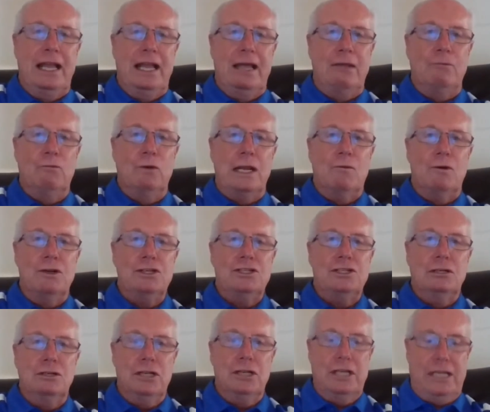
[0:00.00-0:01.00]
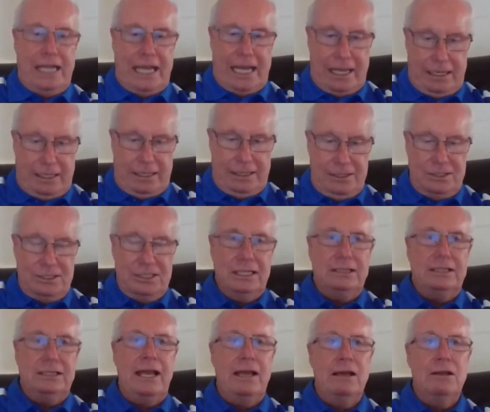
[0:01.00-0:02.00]
And what I want you to look at is
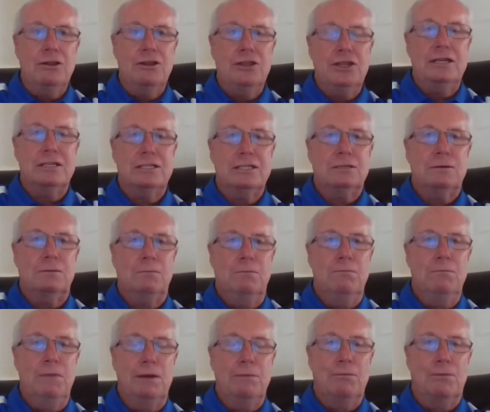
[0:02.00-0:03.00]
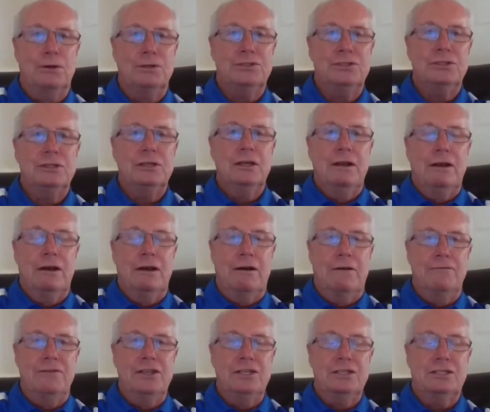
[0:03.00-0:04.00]
that the healthiest members
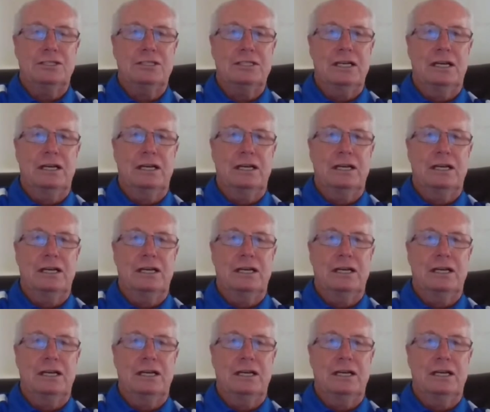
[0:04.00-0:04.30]
of this